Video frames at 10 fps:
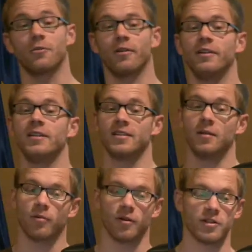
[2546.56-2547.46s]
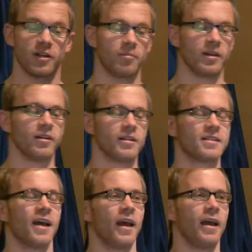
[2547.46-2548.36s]
Query DSL project, because
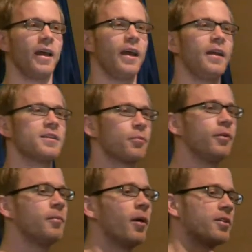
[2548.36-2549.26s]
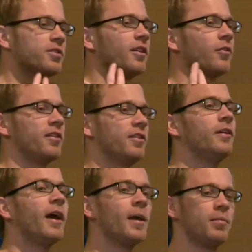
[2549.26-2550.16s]
it's pretty much the
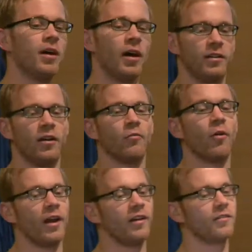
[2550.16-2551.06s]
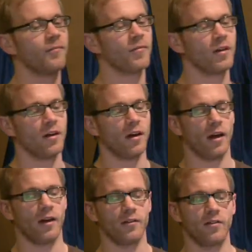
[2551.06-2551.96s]
criteria API done right.
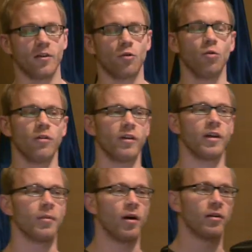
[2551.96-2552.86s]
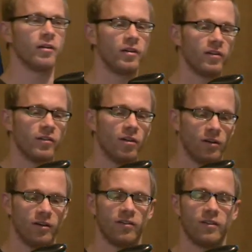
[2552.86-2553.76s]
And the cool thing about it is not
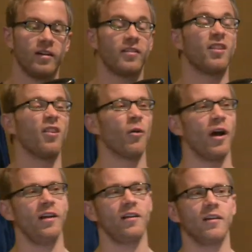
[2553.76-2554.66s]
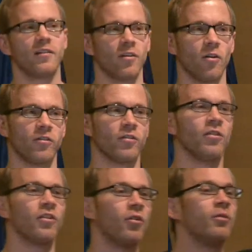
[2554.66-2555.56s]
that it's done right, it's also
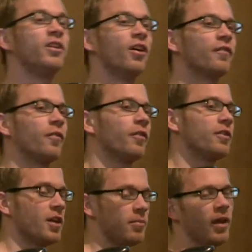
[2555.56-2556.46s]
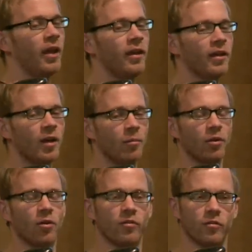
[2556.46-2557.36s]
not only done for the JPA, but
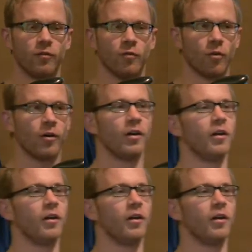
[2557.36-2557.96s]
also for